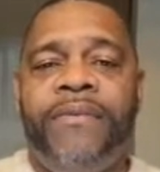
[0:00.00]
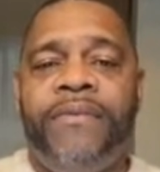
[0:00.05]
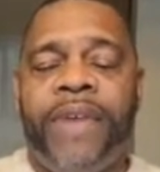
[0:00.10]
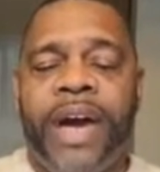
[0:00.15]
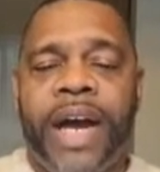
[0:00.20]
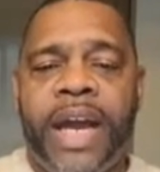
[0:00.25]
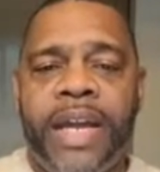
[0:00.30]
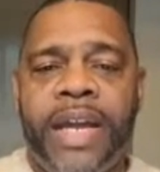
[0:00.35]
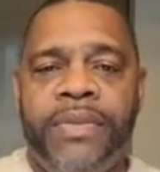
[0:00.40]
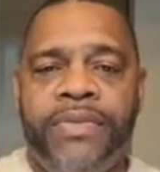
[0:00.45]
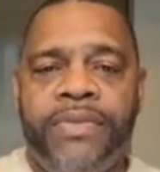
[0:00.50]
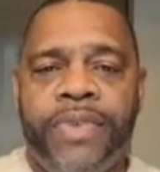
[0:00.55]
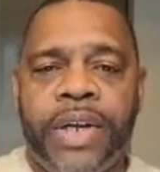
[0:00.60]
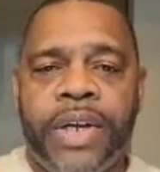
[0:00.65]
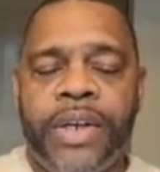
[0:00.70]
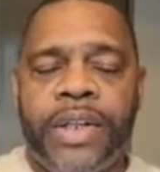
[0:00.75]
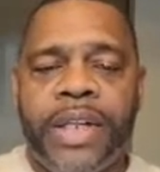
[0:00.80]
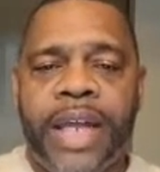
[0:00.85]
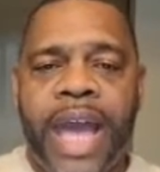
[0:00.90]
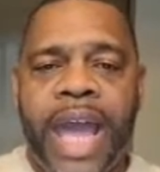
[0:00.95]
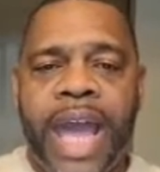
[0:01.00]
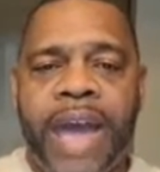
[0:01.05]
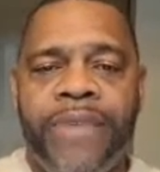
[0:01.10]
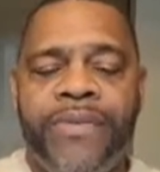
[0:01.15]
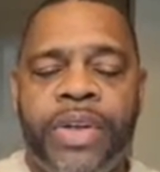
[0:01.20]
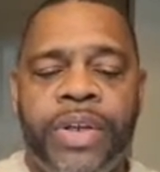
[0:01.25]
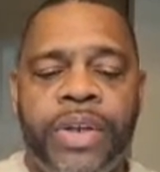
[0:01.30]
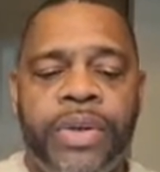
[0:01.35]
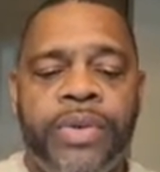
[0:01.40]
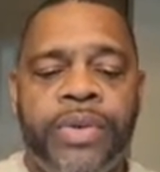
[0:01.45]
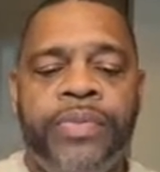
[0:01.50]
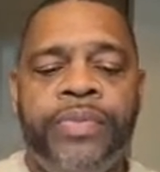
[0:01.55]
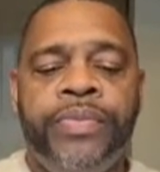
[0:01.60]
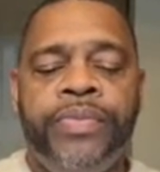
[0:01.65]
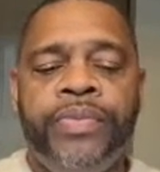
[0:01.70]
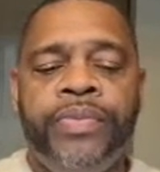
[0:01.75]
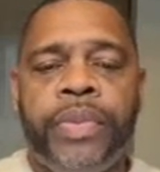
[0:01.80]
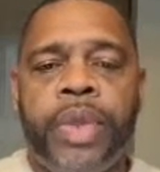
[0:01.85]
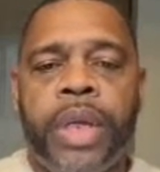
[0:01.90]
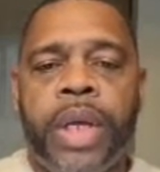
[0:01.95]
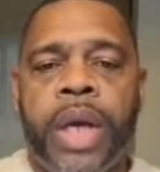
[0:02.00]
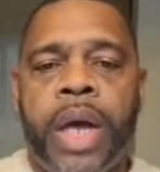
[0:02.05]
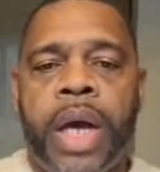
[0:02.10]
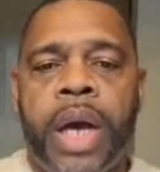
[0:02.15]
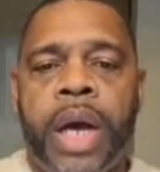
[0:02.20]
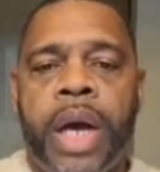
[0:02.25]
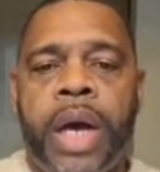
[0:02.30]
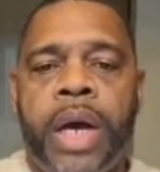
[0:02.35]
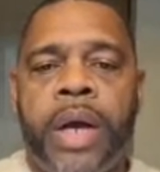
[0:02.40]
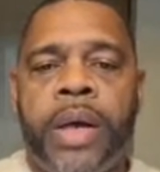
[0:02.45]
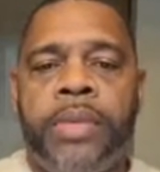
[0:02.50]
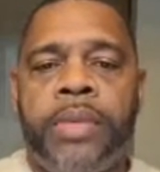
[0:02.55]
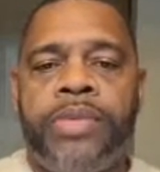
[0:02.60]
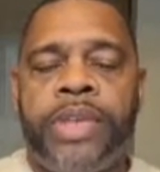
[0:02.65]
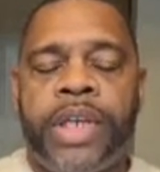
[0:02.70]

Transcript: Vineville Avenue, um,